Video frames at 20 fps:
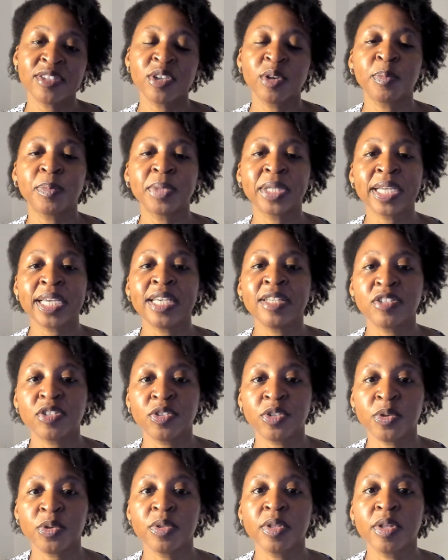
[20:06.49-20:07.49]
So please
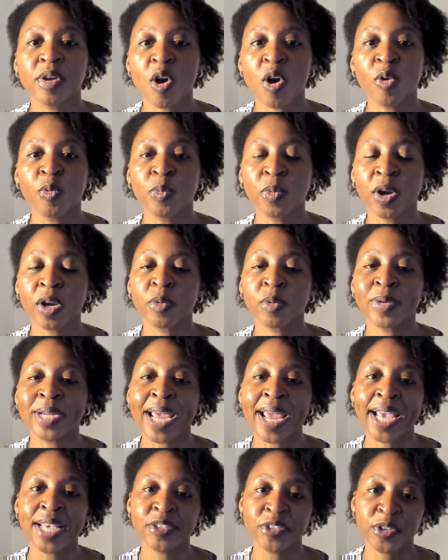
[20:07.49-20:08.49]
do the homework when
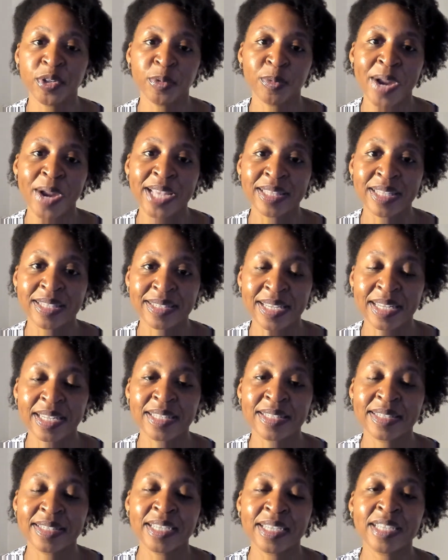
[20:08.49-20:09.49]
I ask you to write the
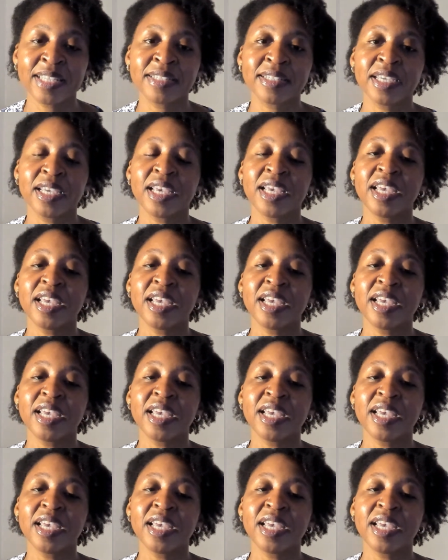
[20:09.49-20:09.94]
sentences.